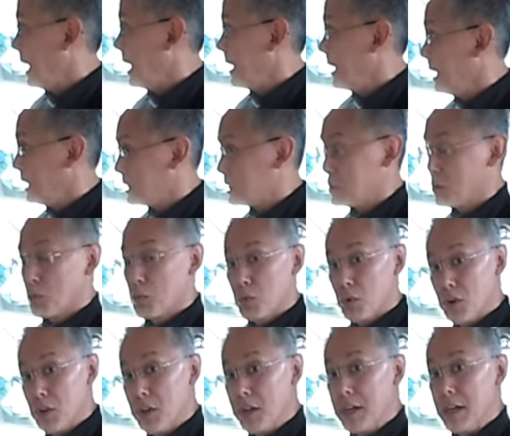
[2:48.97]
It's
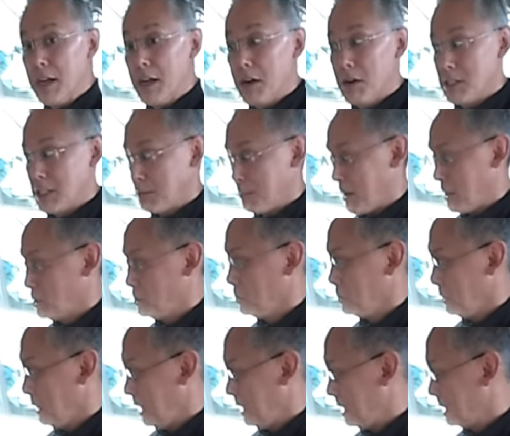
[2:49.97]
really
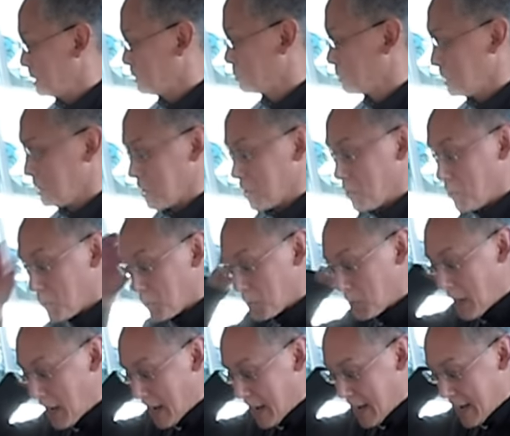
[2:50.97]
special and it's really cool.
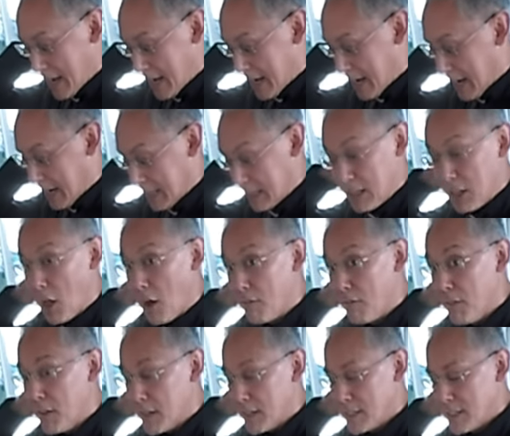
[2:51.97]
I, I love
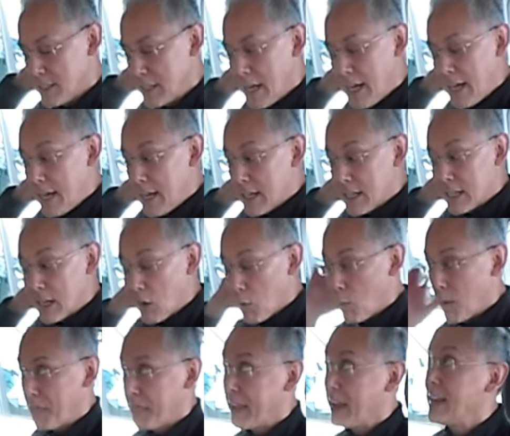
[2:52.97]
this. Now,
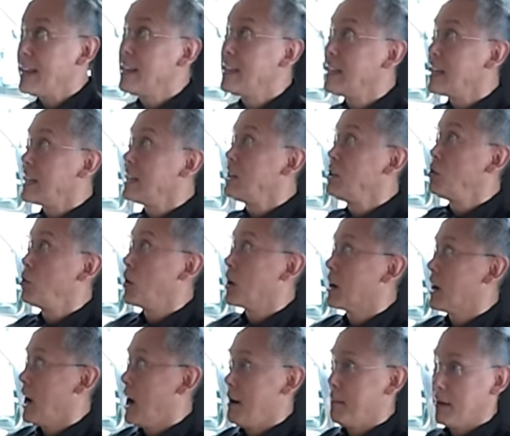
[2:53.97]
what they did to
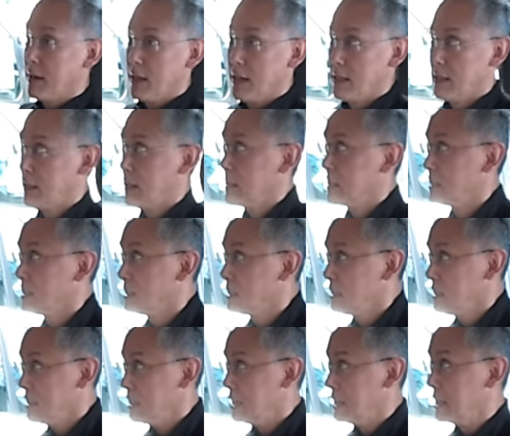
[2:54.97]
accommodate this
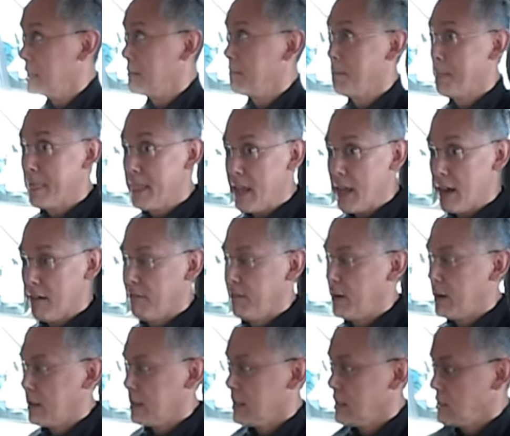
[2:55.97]
in the
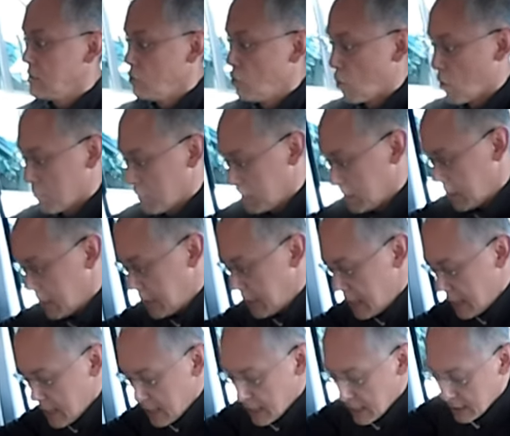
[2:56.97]
FL is normally
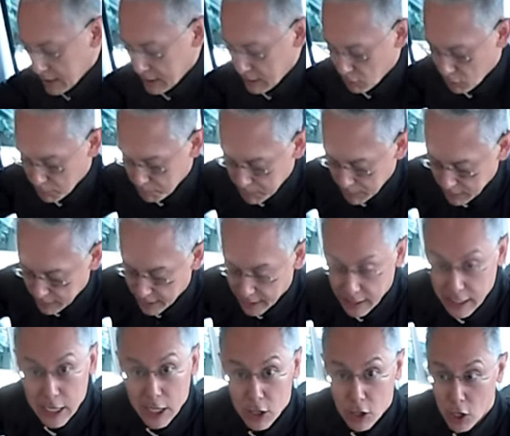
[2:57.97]
there would be that
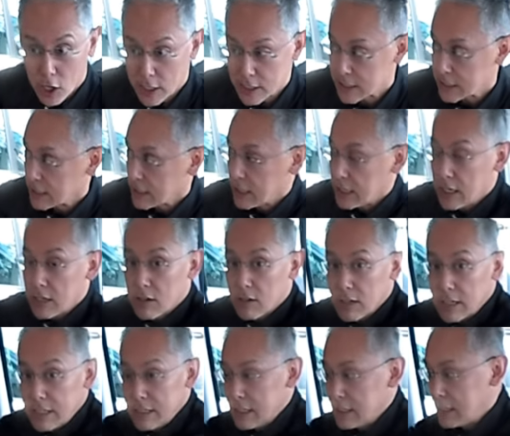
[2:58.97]
closet here
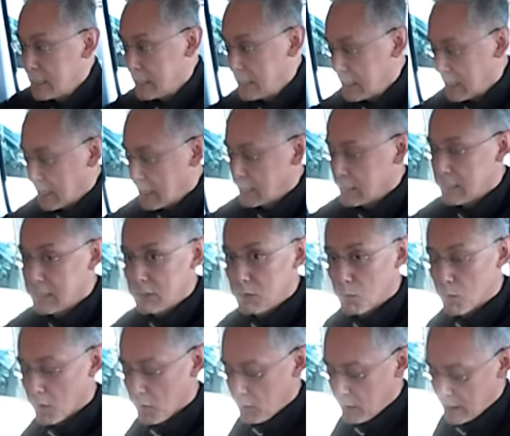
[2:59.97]
in the TS
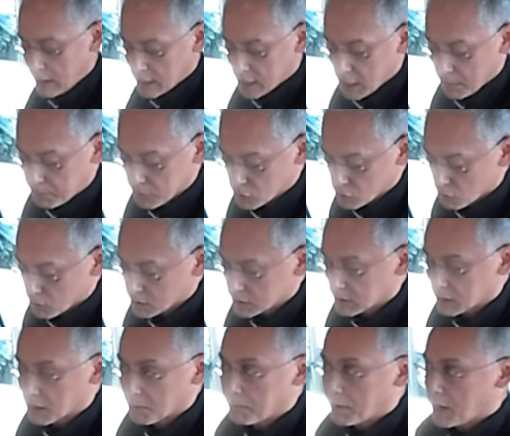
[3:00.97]
where you had a couple drawers
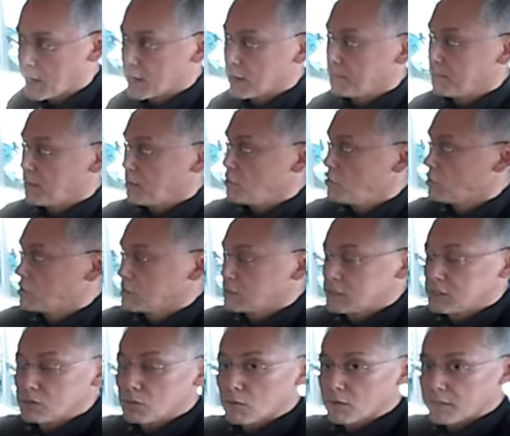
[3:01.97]
at the bottom and you could
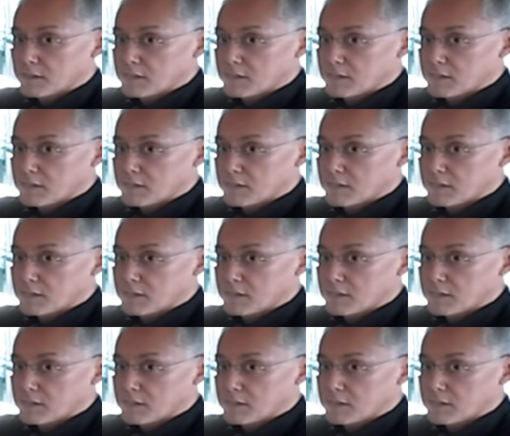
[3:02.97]
store the